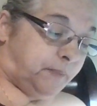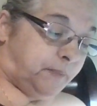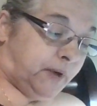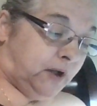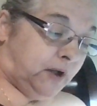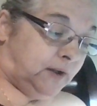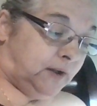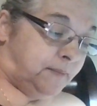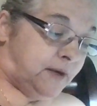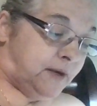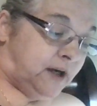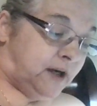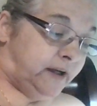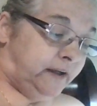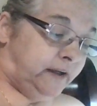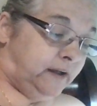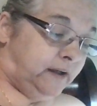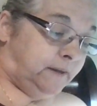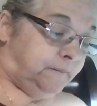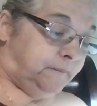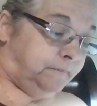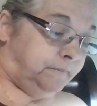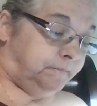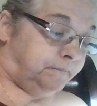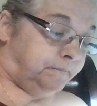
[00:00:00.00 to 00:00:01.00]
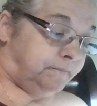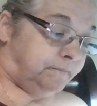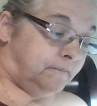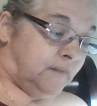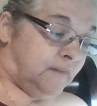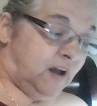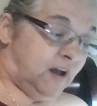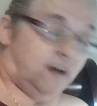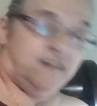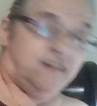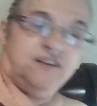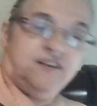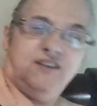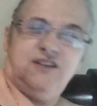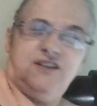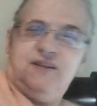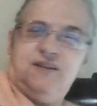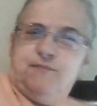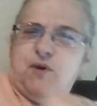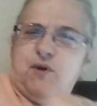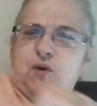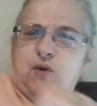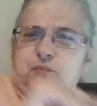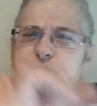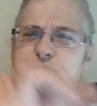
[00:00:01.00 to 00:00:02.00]
polyamide. There's
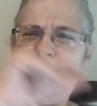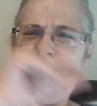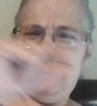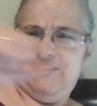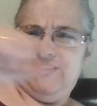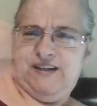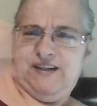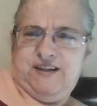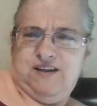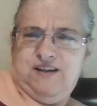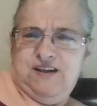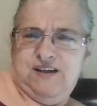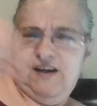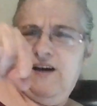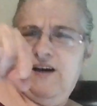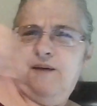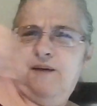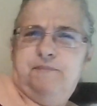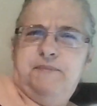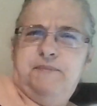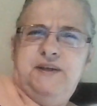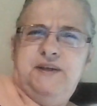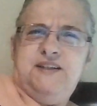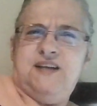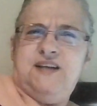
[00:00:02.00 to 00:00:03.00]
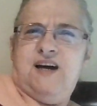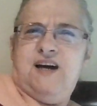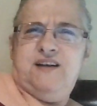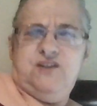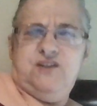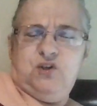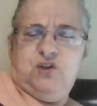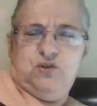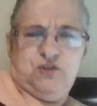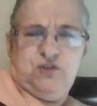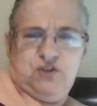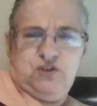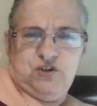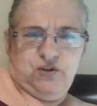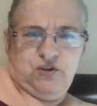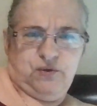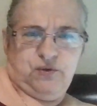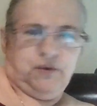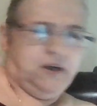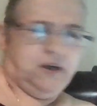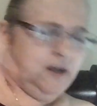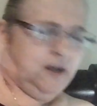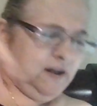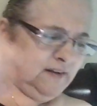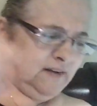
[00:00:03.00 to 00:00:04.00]
small printing besides those
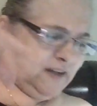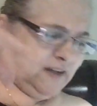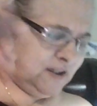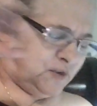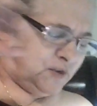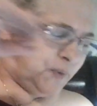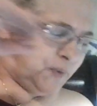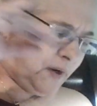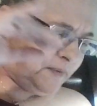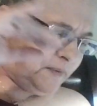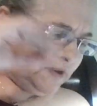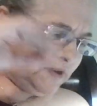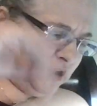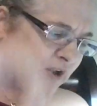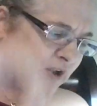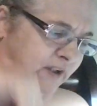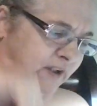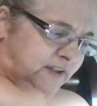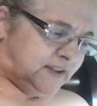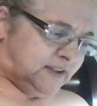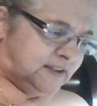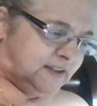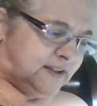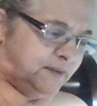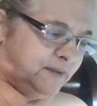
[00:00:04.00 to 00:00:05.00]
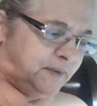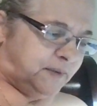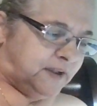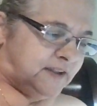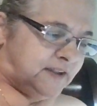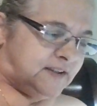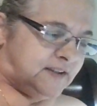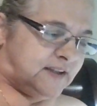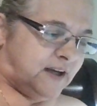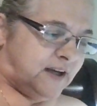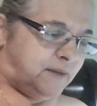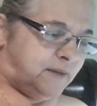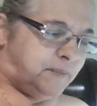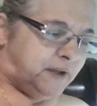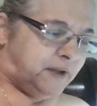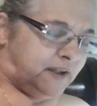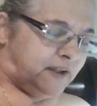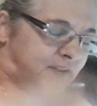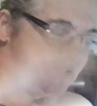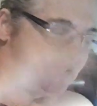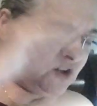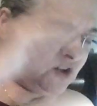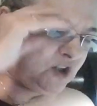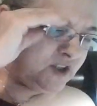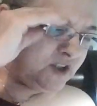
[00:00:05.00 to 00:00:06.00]
two. That's why I was looking to see what it said, but
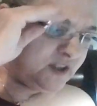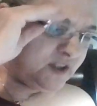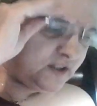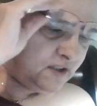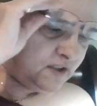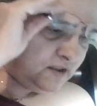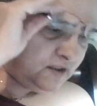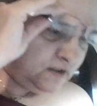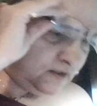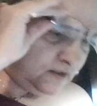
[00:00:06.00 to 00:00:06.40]
it's just,